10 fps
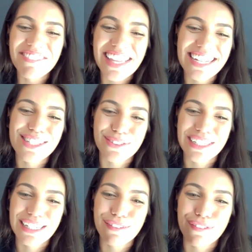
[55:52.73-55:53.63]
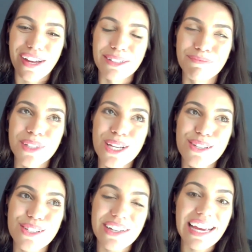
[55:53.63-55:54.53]
It's really fun.
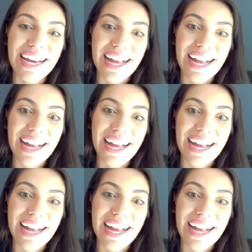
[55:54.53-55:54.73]
So yeah,